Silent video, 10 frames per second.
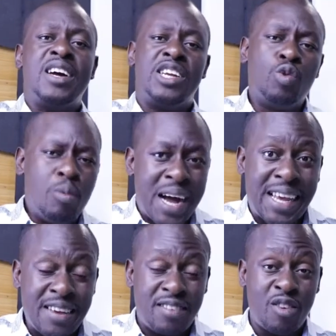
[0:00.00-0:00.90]
The woman
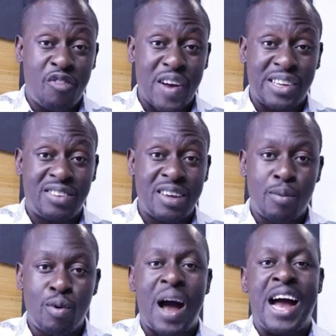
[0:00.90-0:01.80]
gives you
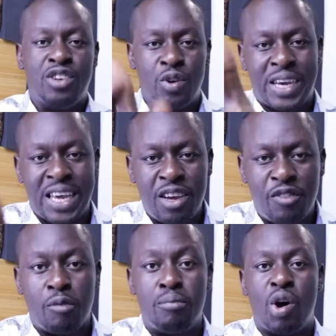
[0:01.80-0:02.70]
vegetable and you
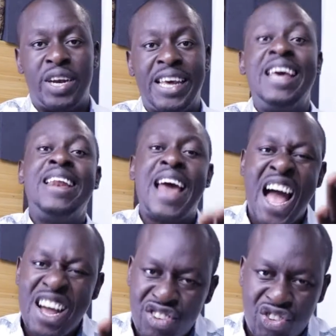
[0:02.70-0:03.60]
give money in
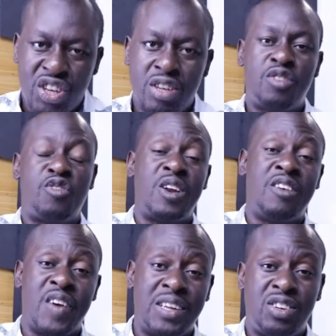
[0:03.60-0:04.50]
exchange for the
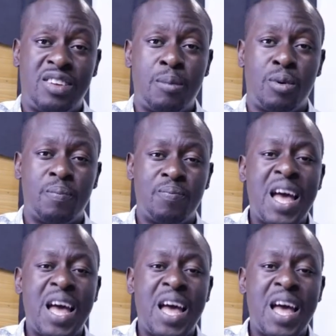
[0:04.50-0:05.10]
vegetable.